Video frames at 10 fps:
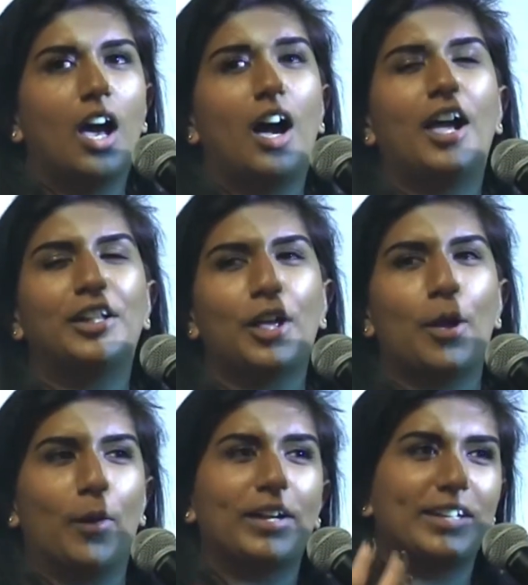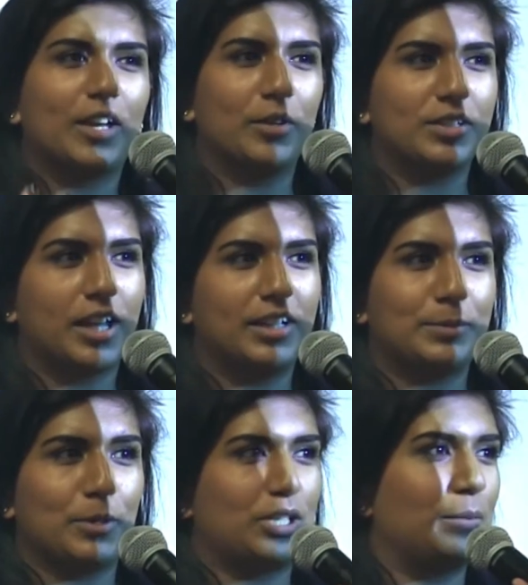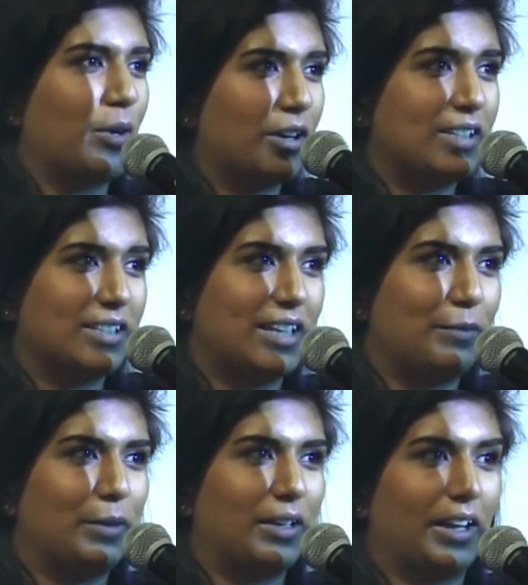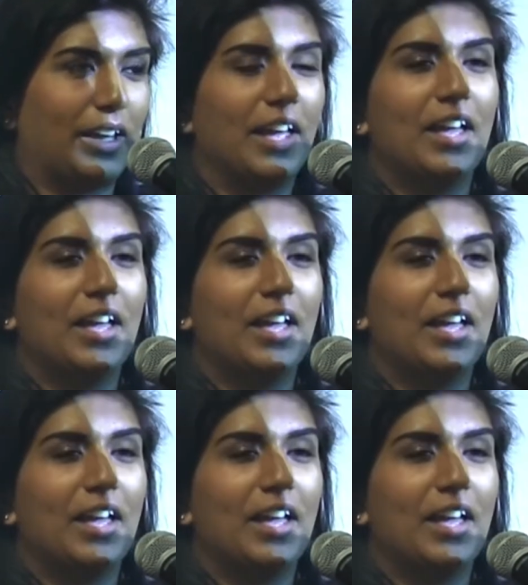I know I can go internally, especially in the marketing team, being like,